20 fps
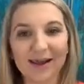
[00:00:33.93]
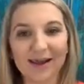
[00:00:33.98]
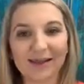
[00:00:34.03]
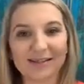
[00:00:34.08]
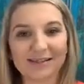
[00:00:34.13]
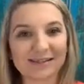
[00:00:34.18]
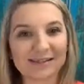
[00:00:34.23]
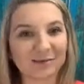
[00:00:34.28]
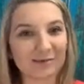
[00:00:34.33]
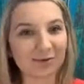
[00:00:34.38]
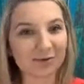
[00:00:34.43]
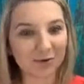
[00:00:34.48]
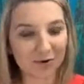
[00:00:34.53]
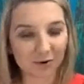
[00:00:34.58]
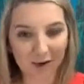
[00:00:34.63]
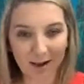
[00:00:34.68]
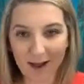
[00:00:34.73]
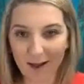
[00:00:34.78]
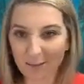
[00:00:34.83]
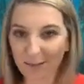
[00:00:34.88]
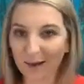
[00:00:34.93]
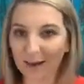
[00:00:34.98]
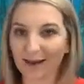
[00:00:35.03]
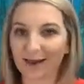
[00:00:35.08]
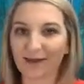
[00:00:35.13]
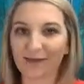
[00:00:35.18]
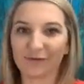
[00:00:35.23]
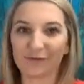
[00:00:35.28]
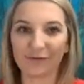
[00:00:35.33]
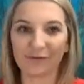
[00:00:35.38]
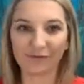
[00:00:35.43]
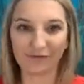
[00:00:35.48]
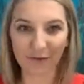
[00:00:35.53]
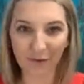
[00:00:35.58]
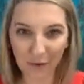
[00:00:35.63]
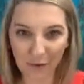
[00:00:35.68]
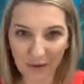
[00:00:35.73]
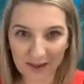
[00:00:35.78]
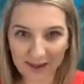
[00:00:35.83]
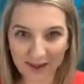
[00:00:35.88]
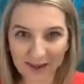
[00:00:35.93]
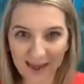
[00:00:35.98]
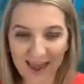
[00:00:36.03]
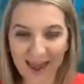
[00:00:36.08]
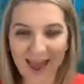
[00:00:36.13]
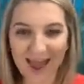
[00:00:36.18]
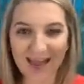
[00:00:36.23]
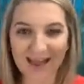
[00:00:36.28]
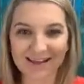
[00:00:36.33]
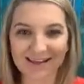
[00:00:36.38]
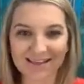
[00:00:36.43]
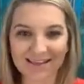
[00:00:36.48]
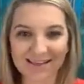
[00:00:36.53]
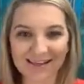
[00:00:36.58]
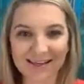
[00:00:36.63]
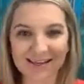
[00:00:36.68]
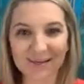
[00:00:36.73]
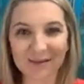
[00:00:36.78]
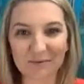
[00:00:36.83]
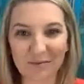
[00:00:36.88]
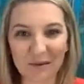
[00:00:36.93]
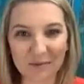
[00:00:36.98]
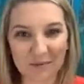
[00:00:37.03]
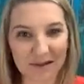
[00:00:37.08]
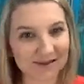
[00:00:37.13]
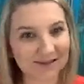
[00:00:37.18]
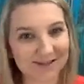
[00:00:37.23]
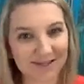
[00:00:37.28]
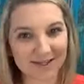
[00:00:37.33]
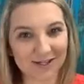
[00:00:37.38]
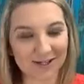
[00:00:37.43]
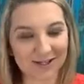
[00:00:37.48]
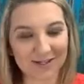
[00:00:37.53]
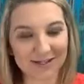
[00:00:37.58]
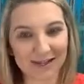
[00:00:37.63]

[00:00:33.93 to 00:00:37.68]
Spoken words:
subscribing, reviewing, and sending me messages.